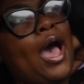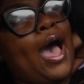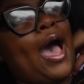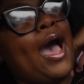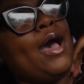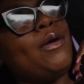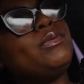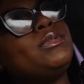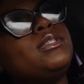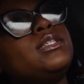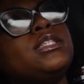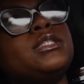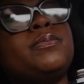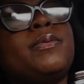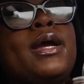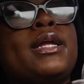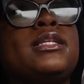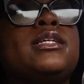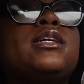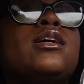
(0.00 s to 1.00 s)
I was
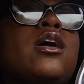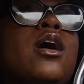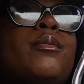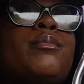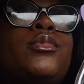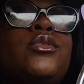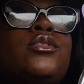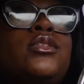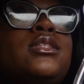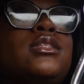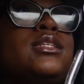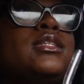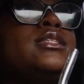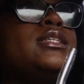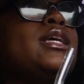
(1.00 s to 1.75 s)
expecting kombucha to